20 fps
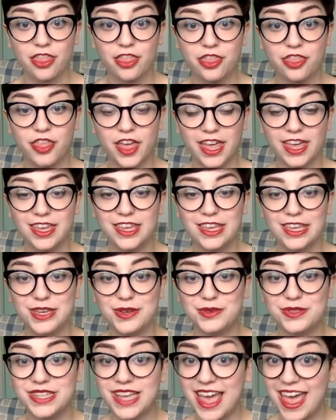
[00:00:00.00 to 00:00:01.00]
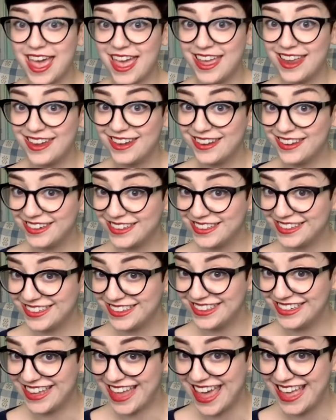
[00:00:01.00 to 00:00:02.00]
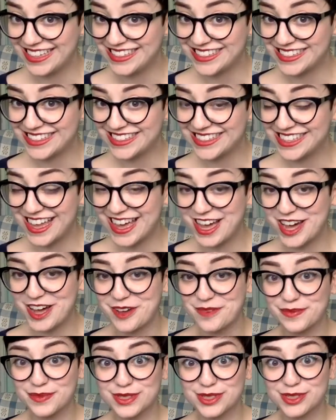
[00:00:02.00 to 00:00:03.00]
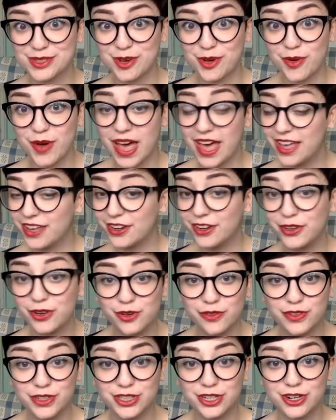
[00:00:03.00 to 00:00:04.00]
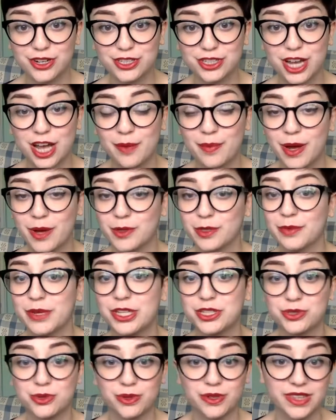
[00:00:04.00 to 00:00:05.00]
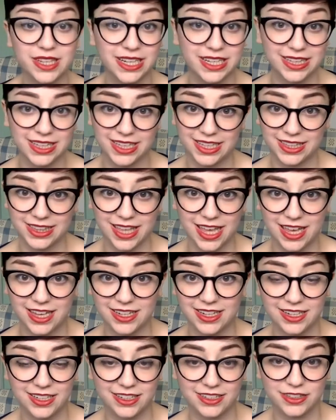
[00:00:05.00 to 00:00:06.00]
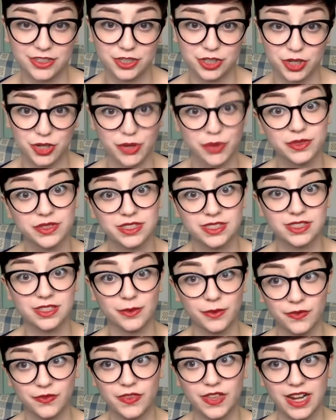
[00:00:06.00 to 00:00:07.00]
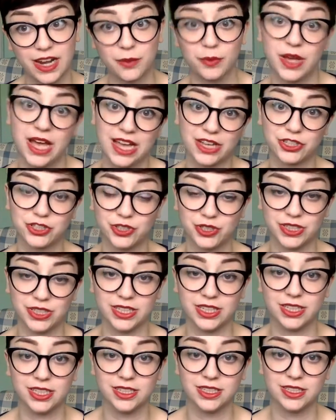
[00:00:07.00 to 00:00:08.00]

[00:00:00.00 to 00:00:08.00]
ThankYou10. Yes. So head on over to her shop. I will make sure that I link that in the show notes that I will actually